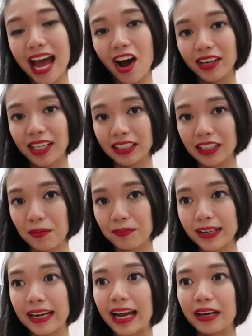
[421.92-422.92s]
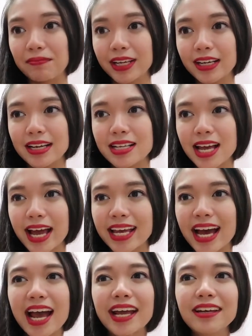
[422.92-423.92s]
down at number 9 because I
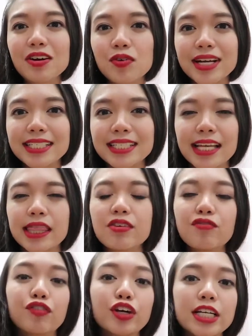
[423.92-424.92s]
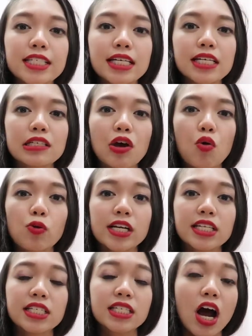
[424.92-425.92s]
kind of wish that the verses
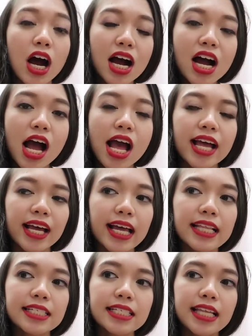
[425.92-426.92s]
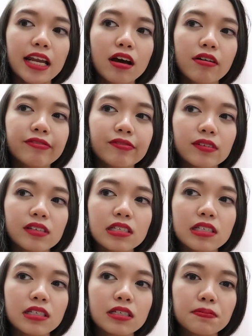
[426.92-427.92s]
were sung instead of
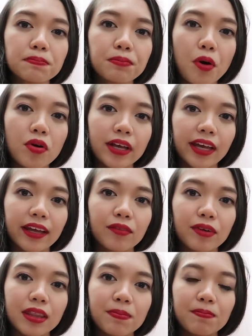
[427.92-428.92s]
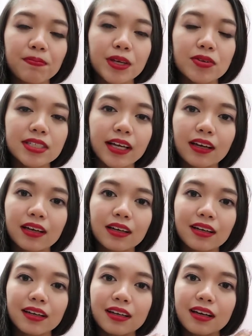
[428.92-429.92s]
spoken with music
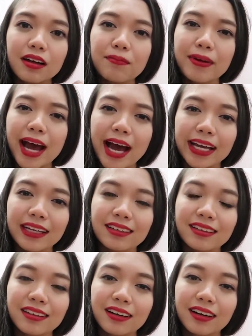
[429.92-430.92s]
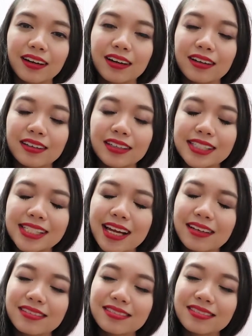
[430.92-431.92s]
behind her. Does that